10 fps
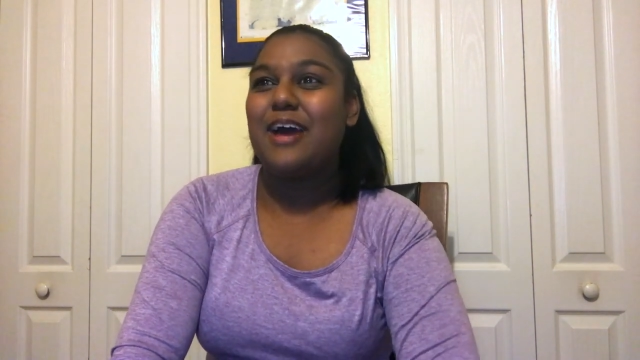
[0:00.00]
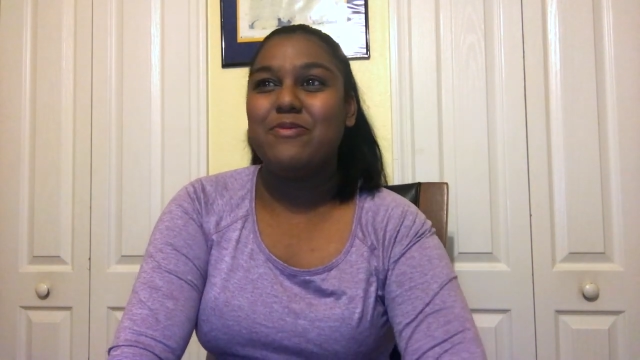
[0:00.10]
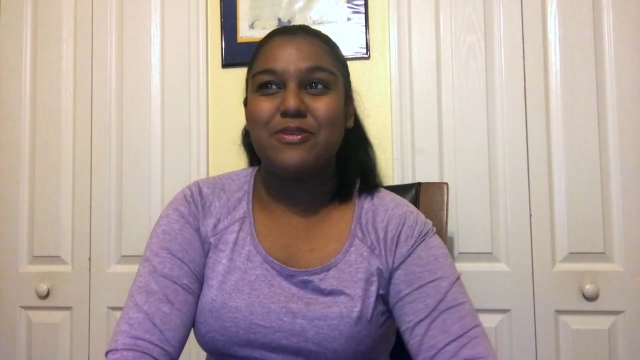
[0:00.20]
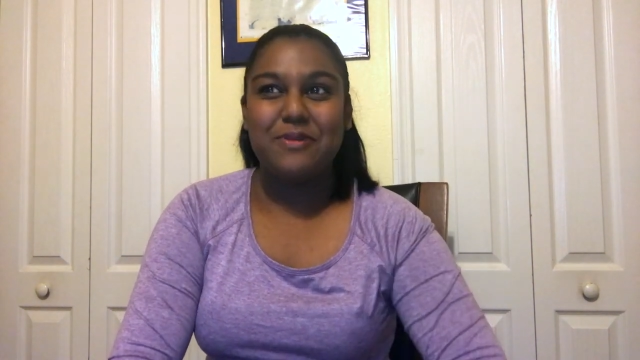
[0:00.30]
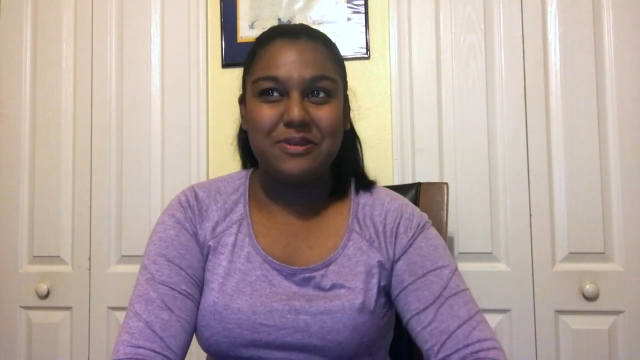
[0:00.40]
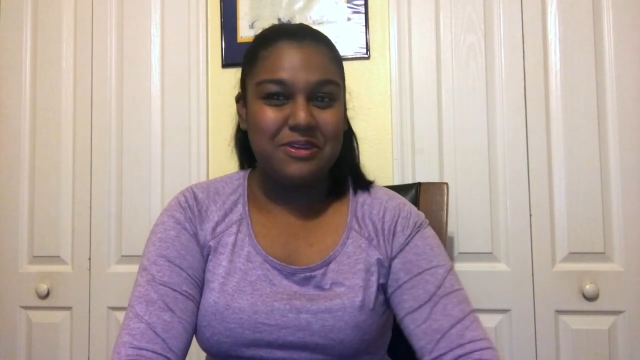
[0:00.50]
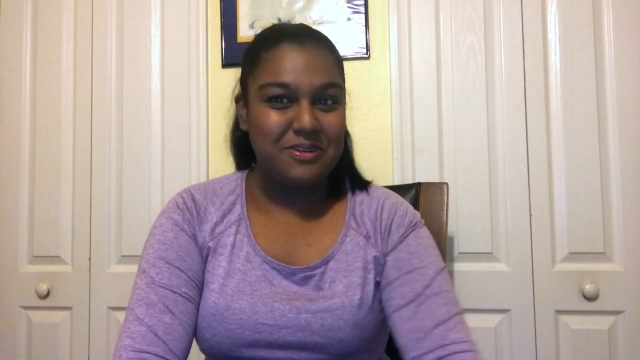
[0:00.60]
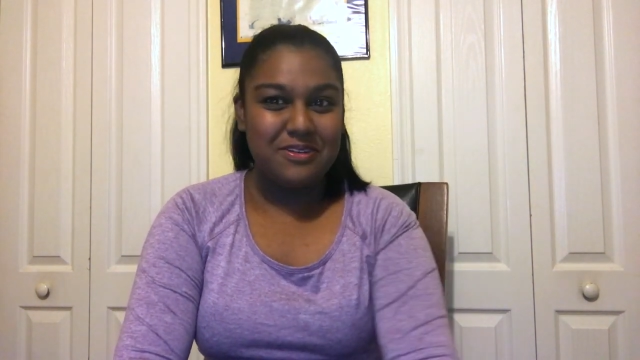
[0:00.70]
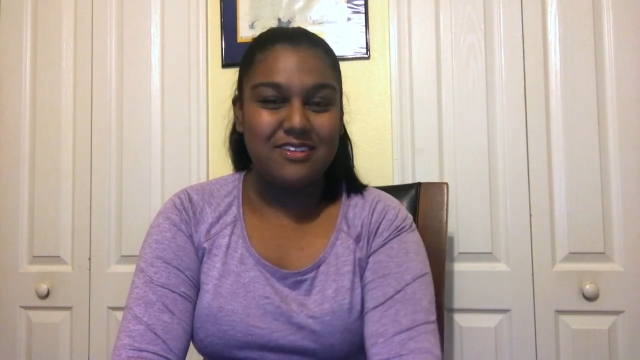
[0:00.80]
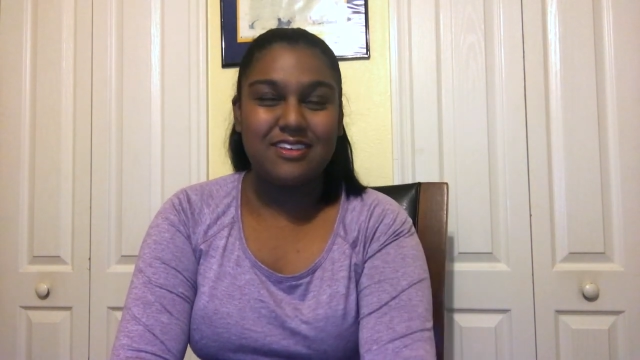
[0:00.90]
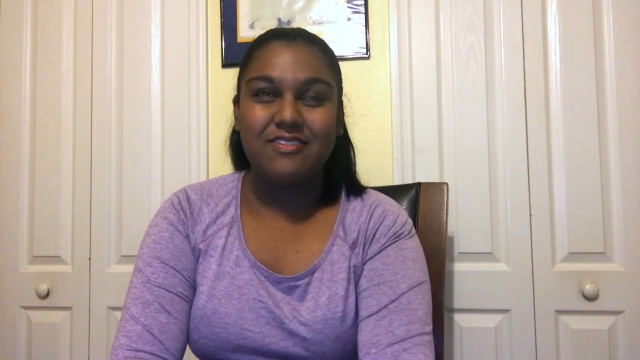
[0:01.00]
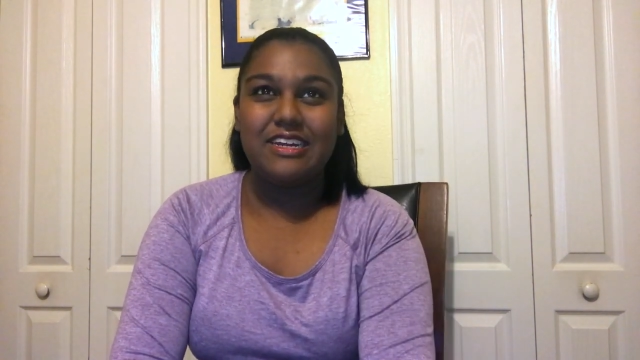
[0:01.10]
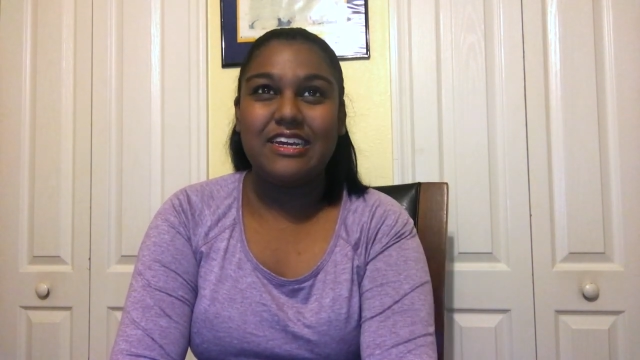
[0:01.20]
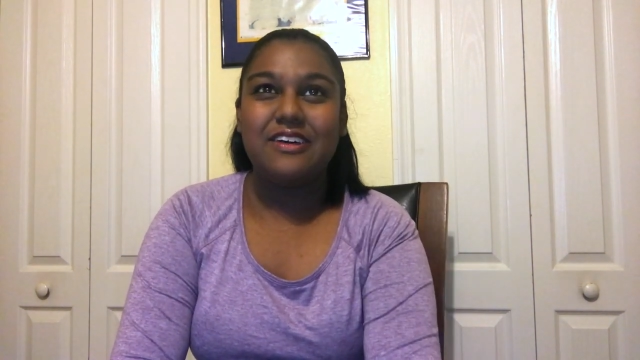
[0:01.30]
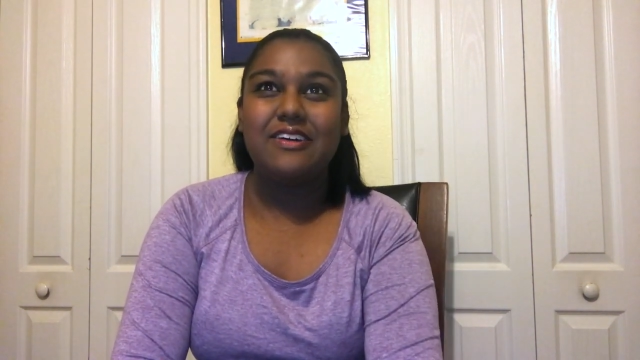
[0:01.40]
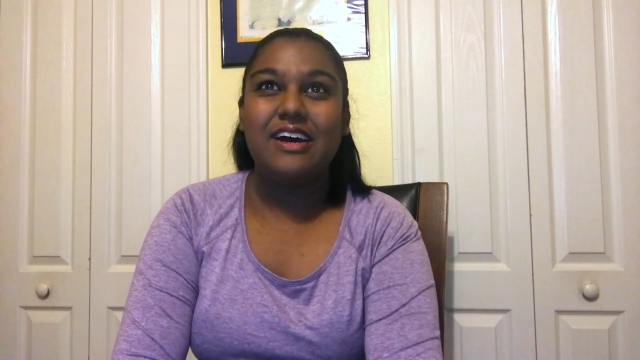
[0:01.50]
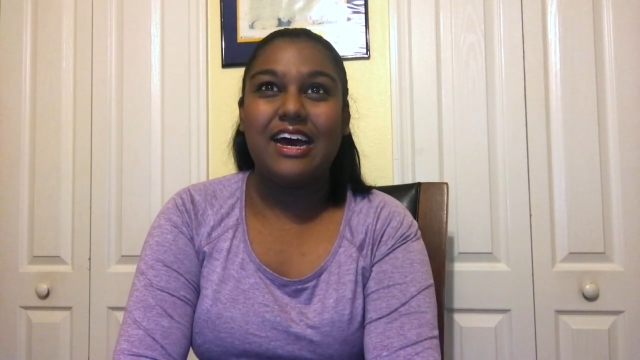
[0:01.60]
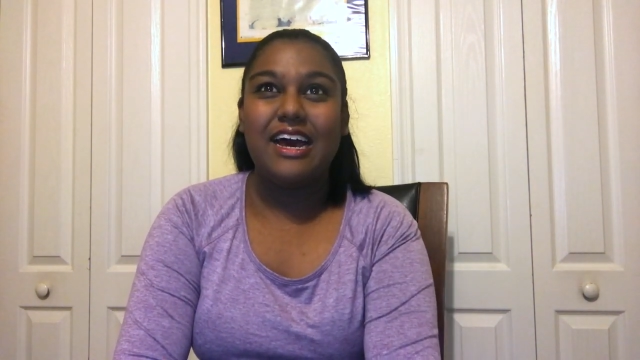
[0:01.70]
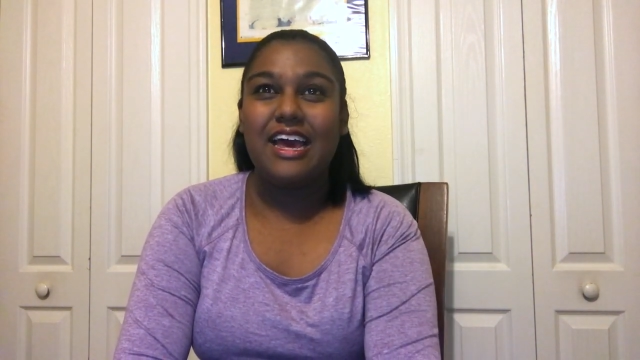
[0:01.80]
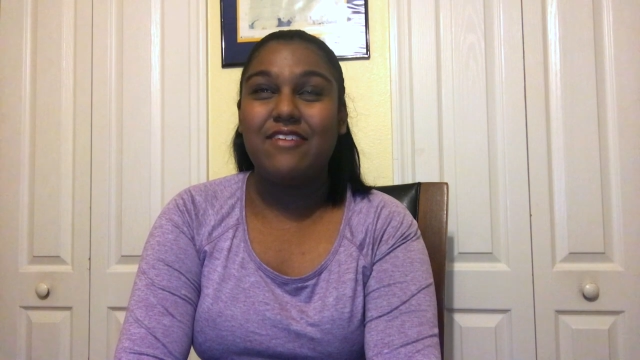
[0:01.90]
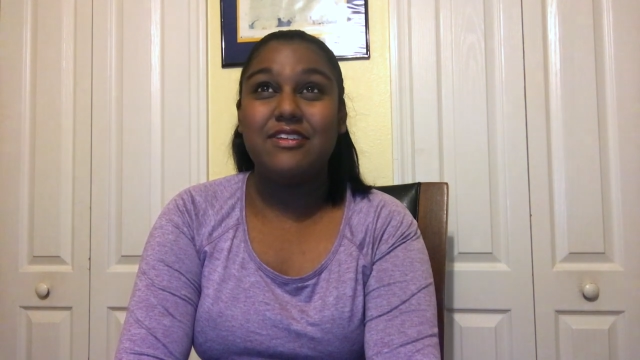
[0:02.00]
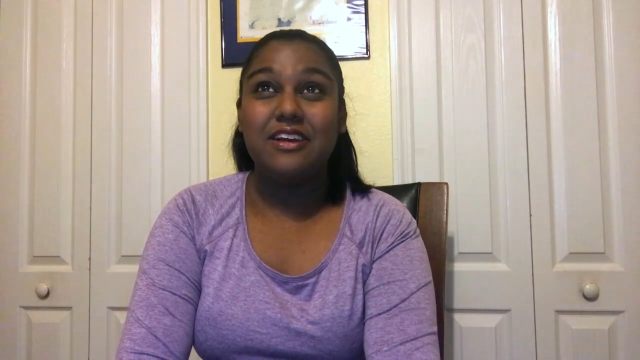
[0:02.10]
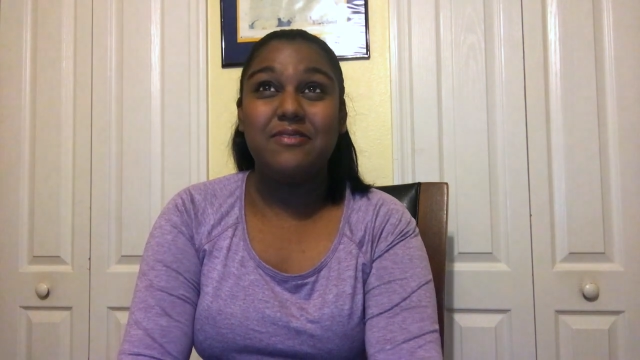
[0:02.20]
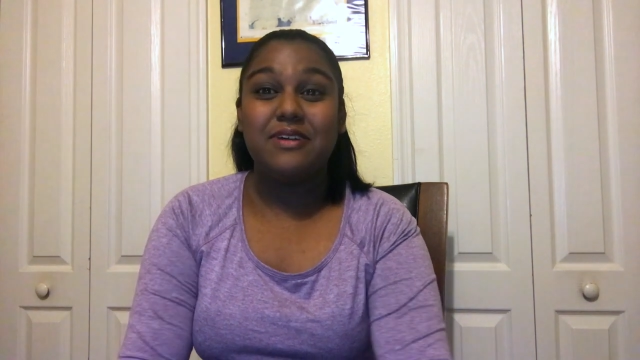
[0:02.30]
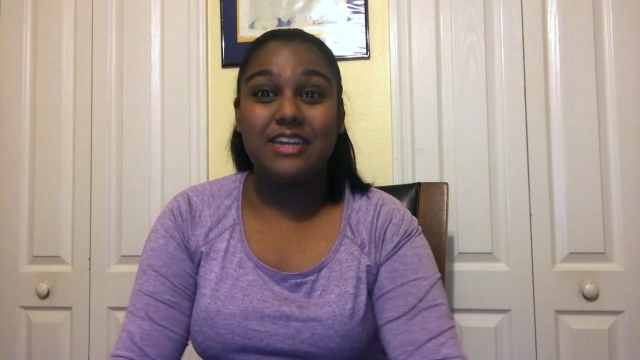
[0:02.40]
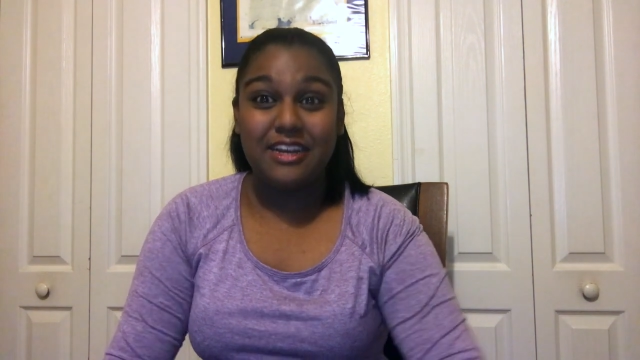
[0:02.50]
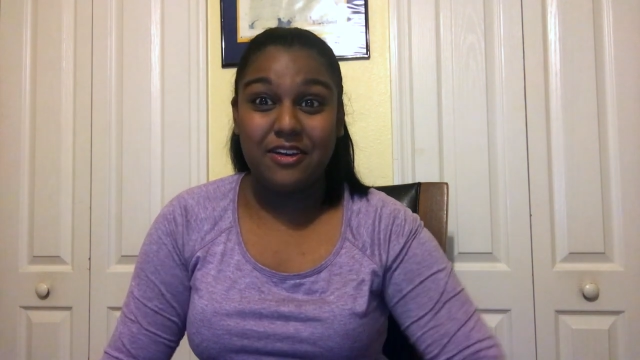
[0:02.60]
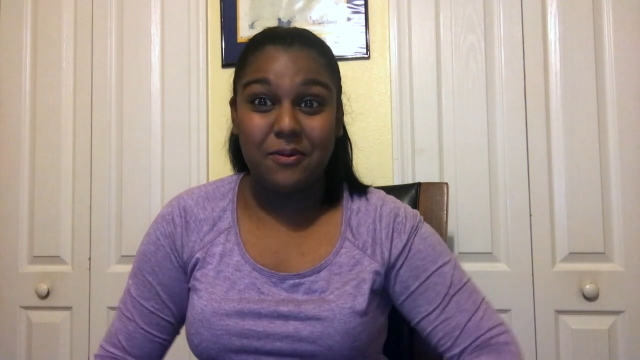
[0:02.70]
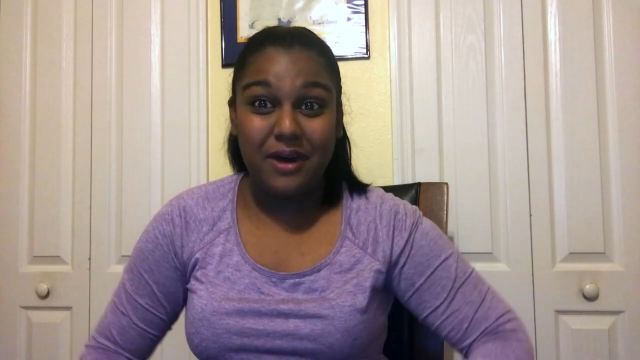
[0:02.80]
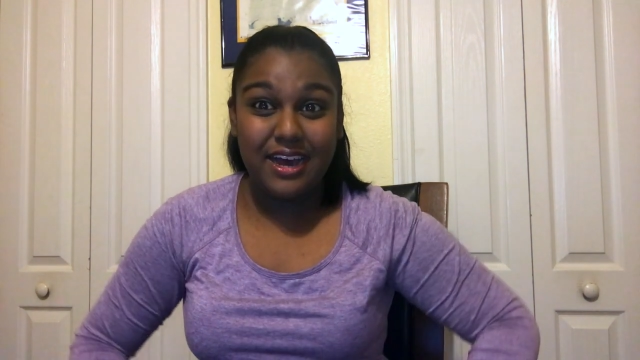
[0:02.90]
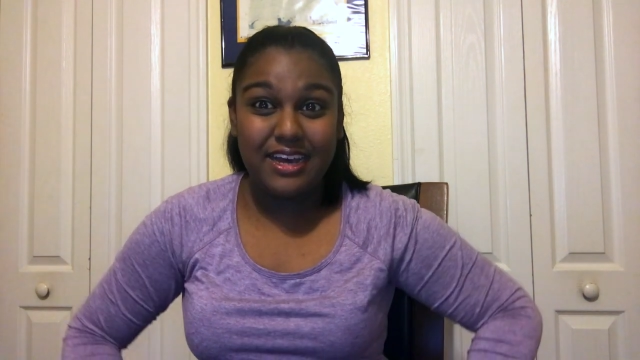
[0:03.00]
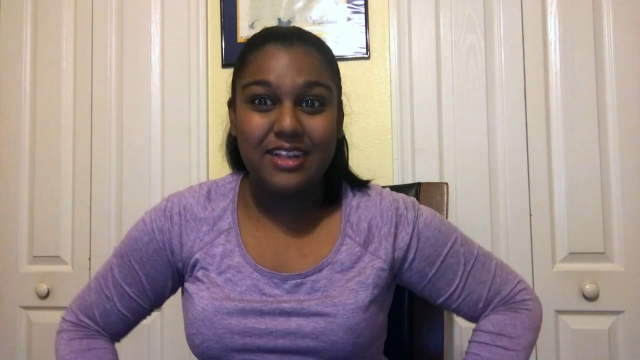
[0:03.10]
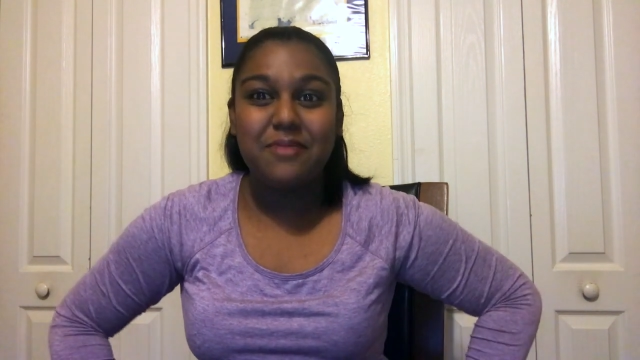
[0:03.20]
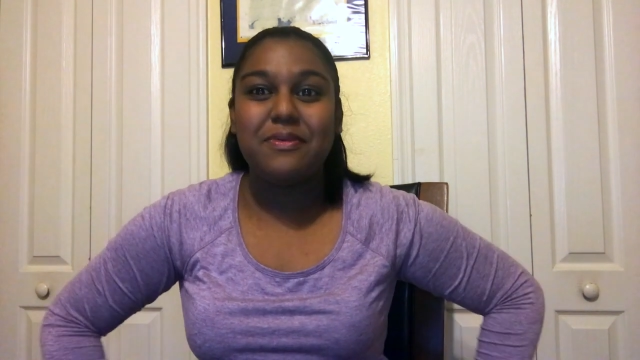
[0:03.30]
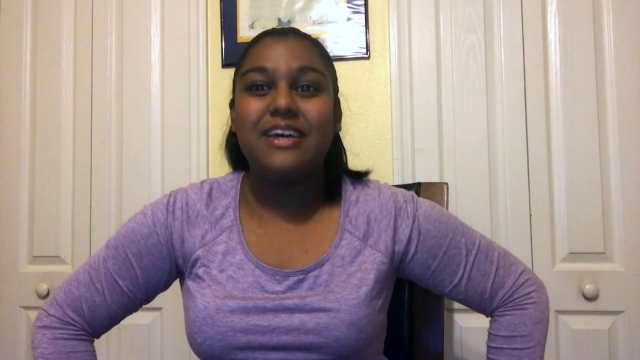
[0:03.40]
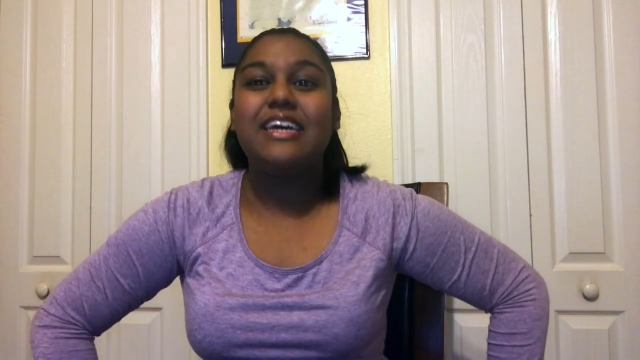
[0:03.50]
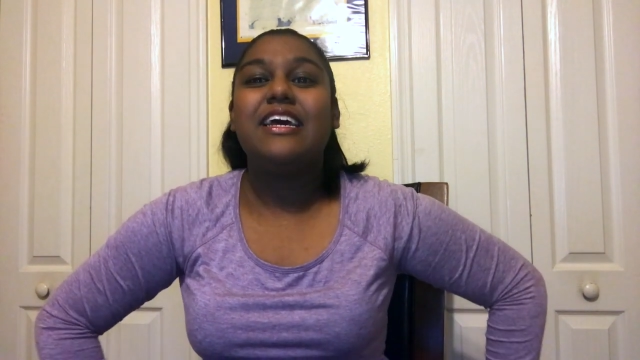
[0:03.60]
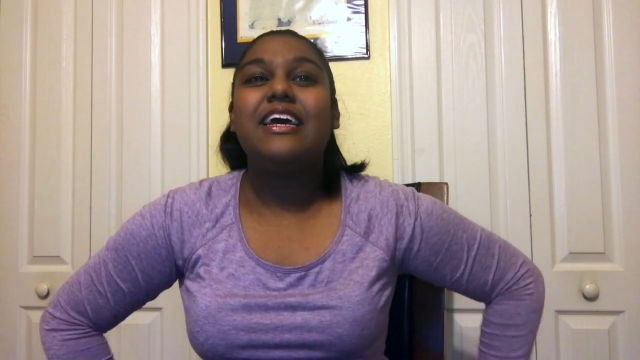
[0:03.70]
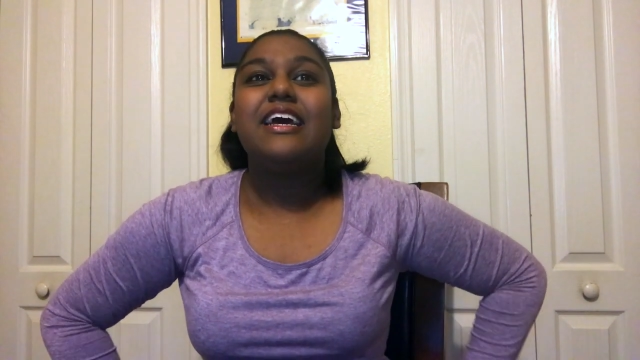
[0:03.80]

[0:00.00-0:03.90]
I'm supposed to do a nursing video. I haven't done one in a while, but